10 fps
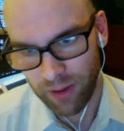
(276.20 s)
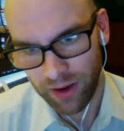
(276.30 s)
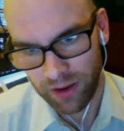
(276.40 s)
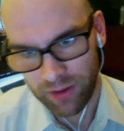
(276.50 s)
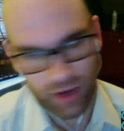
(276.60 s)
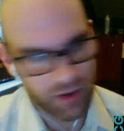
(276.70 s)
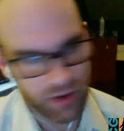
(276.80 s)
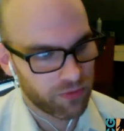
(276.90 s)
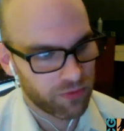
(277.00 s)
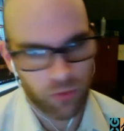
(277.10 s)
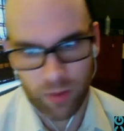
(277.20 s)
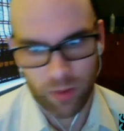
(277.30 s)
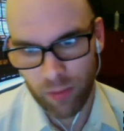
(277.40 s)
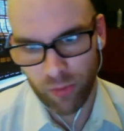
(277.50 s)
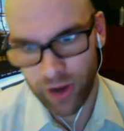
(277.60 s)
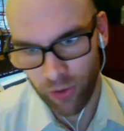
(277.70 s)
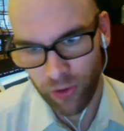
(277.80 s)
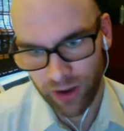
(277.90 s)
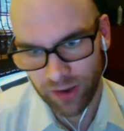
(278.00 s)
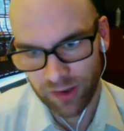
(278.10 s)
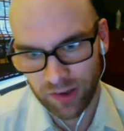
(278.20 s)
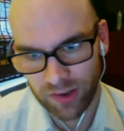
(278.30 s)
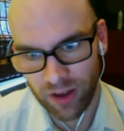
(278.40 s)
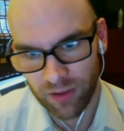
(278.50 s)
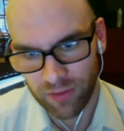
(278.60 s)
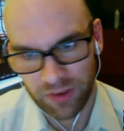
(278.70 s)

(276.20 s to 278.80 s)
kind of where my brain orients itself,